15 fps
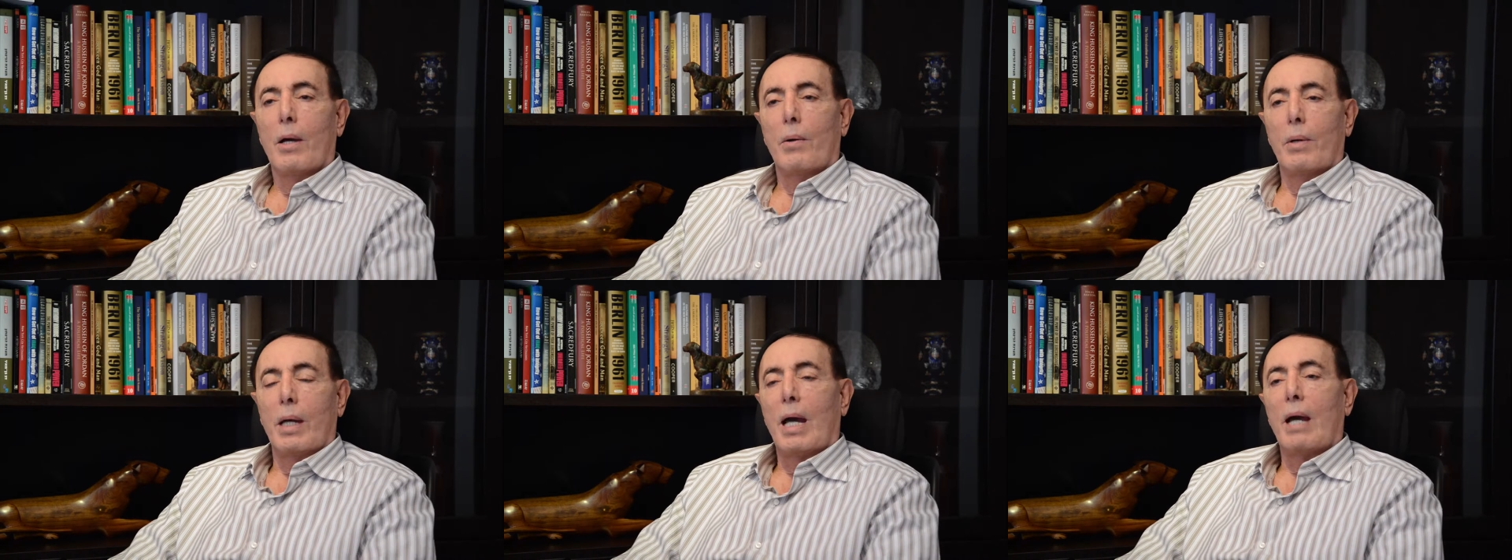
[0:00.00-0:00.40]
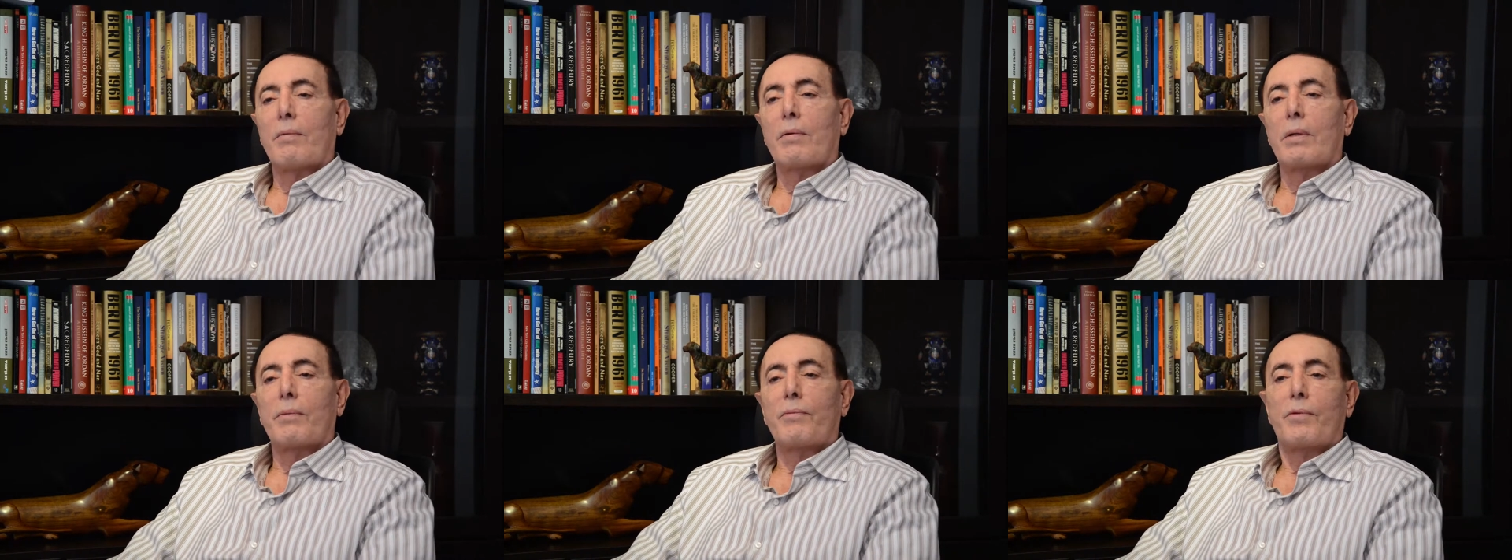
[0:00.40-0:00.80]
We have
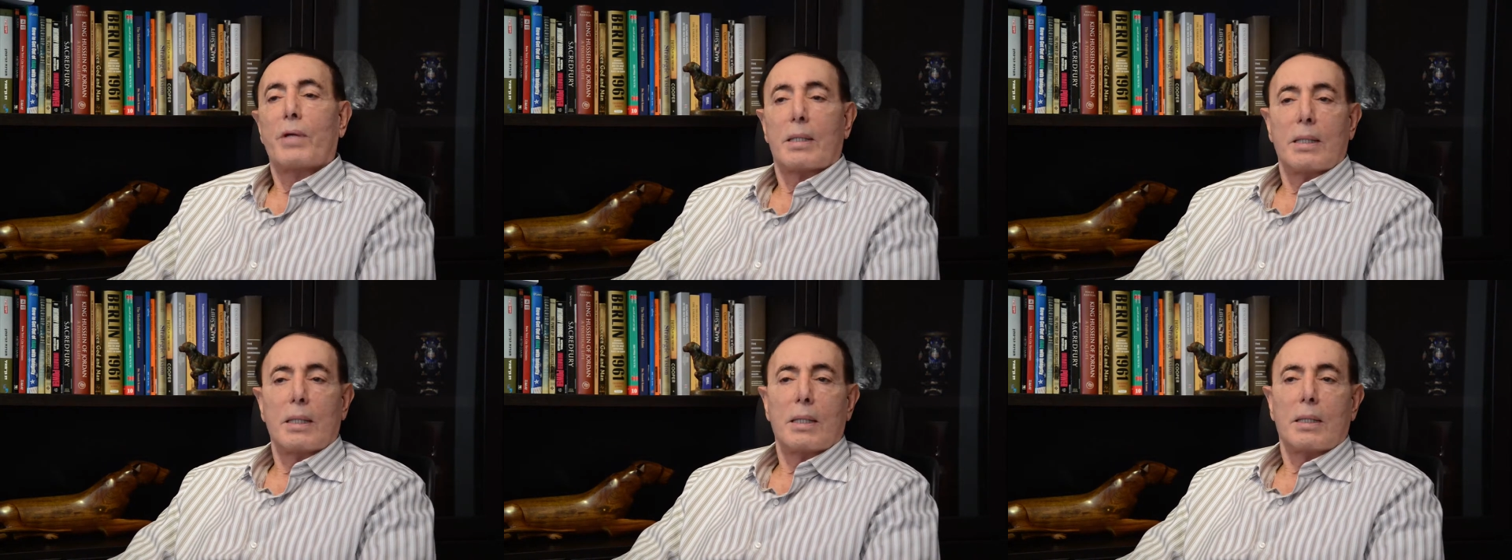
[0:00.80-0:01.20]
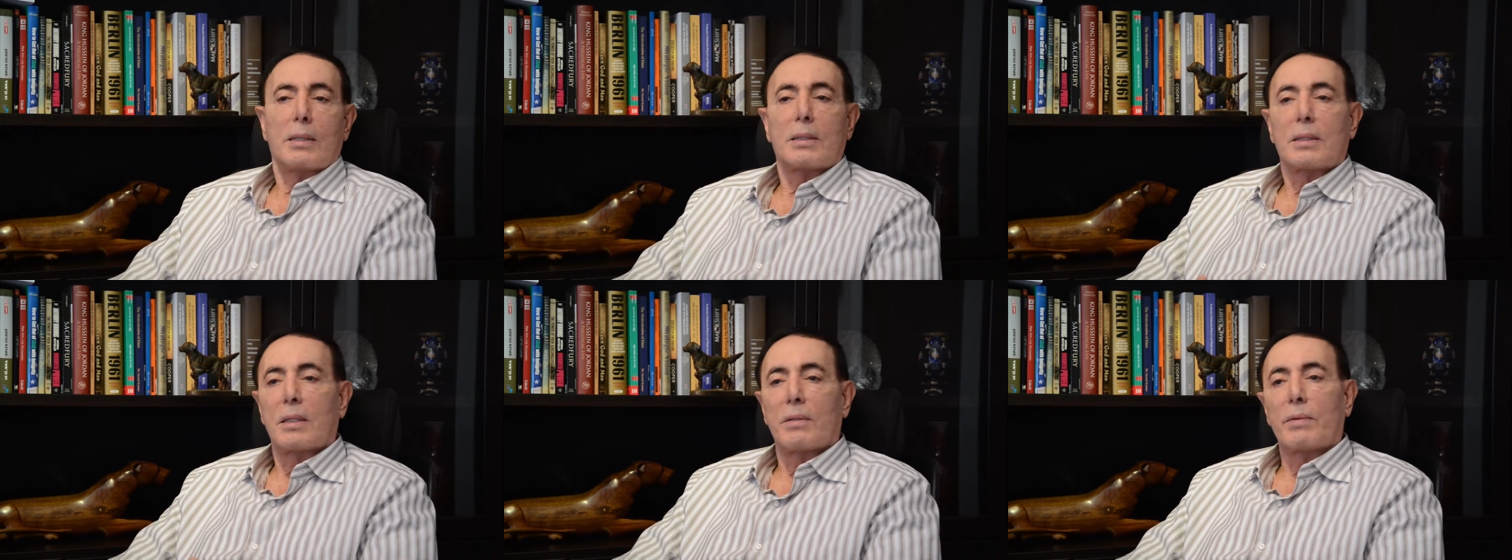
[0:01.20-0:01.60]
a very
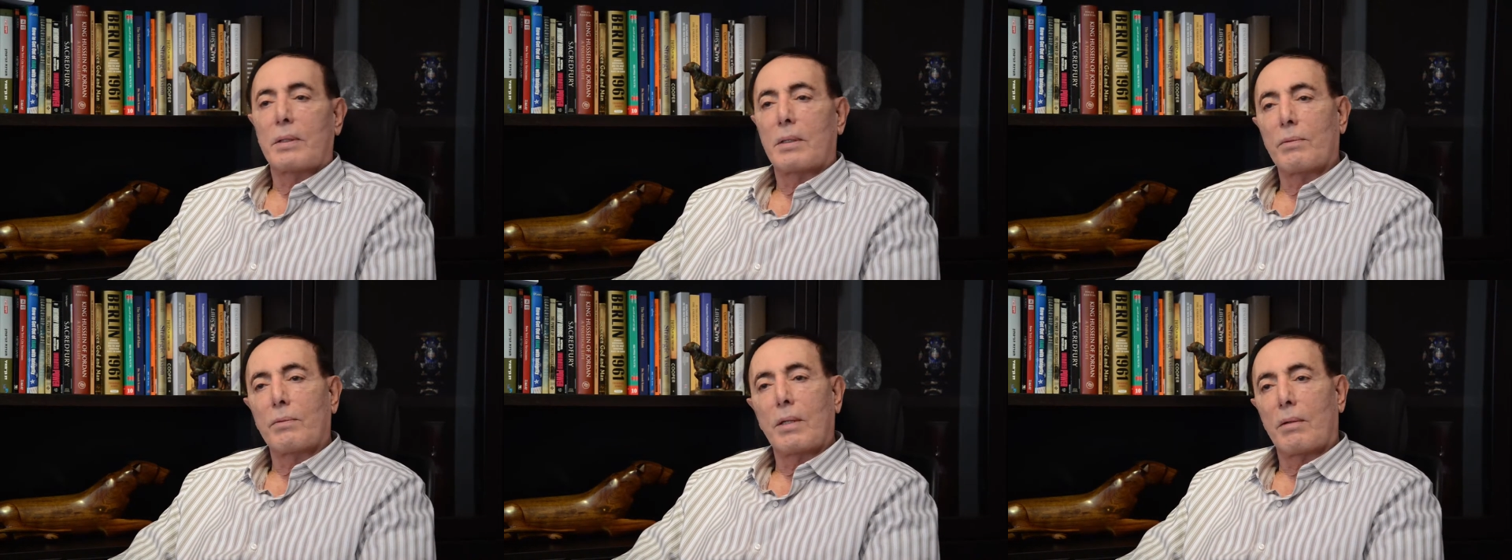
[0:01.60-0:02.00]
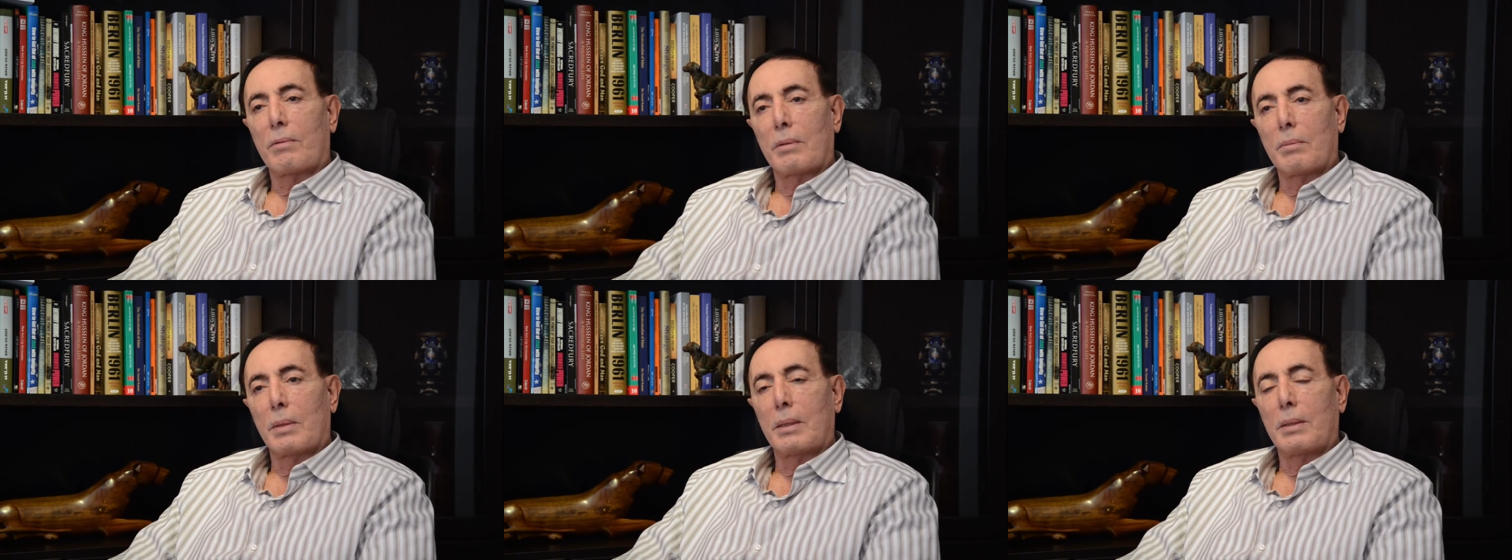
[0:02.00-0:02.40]
conservative
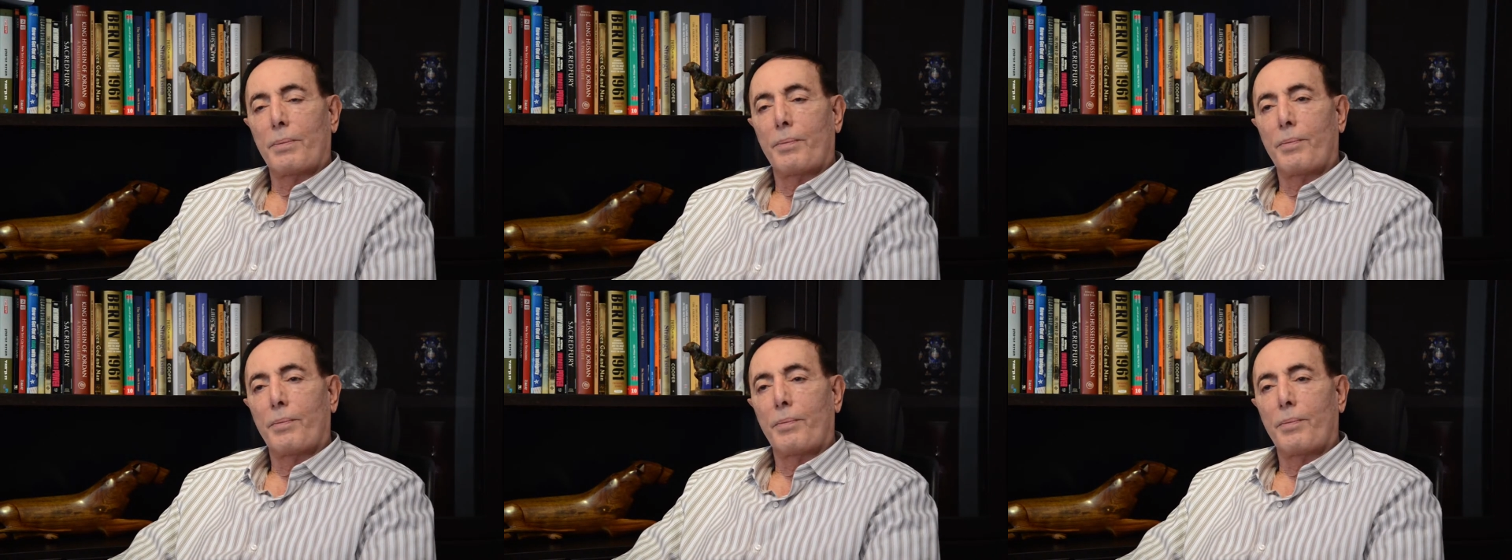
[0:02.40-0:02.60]
government.